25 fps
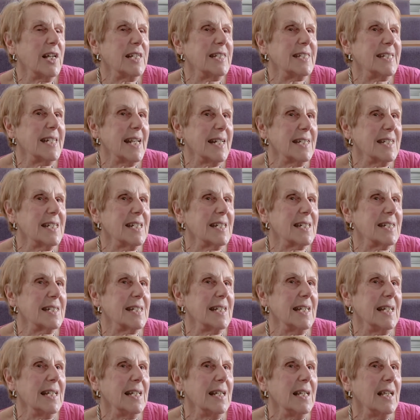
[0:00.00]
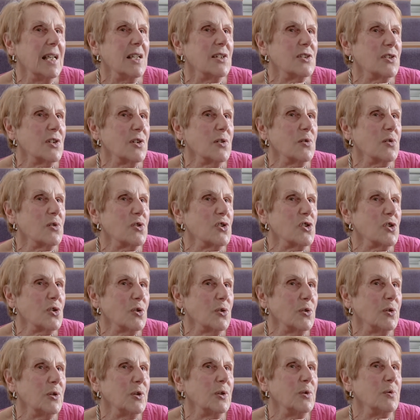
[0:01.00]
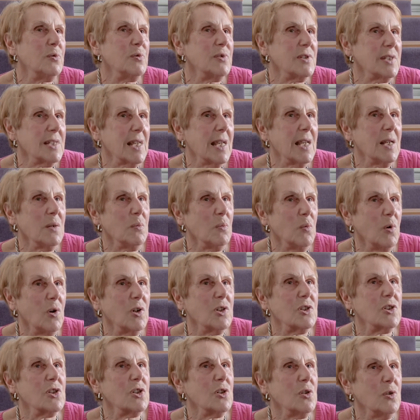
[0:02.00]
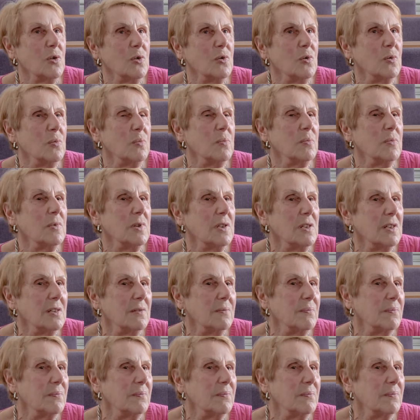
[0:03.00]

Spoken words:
of identity so you're sure who's saying what to whom.